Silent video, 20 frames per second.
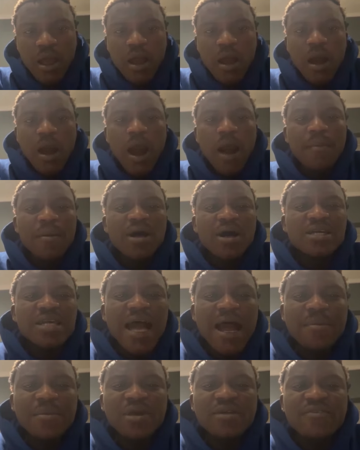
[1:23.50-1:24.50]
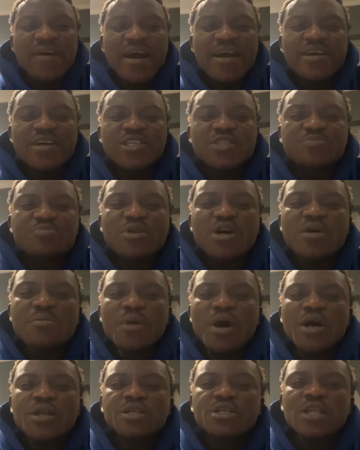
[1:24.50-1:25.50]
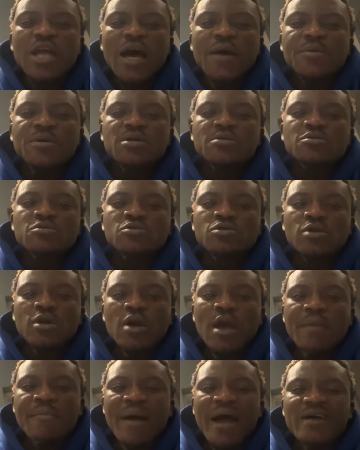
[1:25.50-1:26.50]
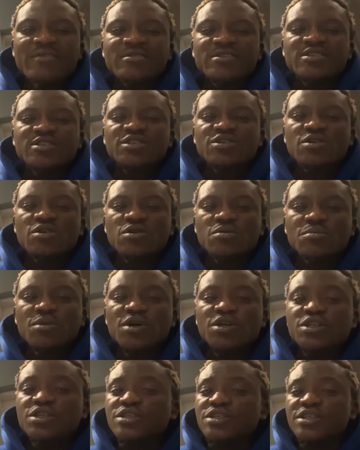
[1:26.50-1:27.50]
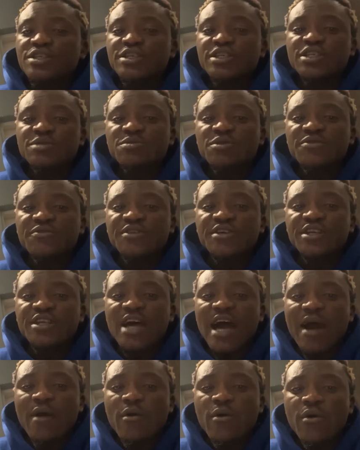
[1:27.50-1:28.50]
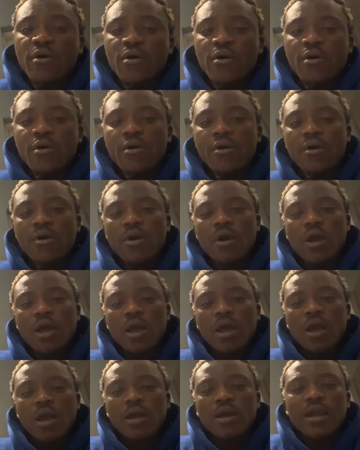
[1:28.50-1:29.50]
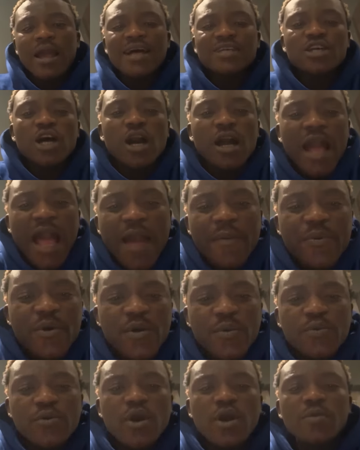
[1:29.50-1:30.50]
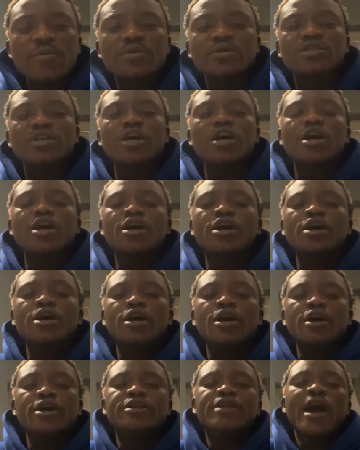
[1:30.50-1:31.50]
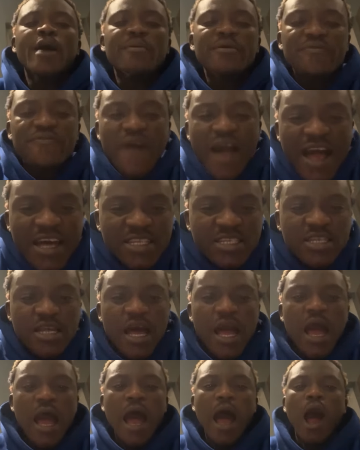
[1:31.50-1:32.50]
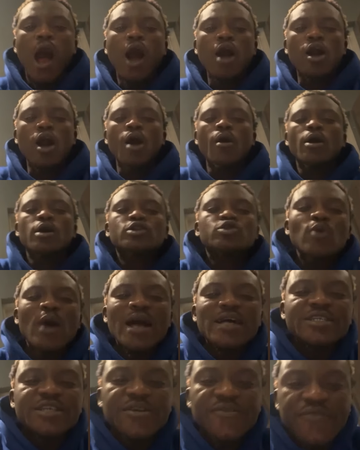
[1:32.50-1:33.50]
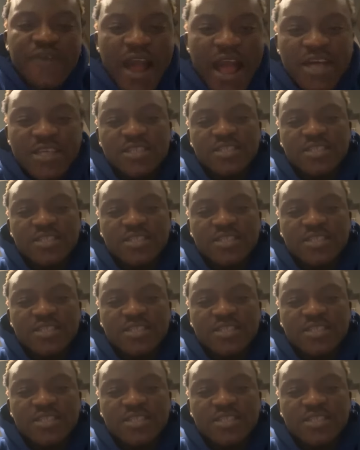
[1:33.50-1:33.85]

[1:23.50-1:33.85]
I'm a yummy, but I spray money, and I'm going my reason. Money reason is moving down. You get some kind of people who say they be fans. I don't come on to ask you fans.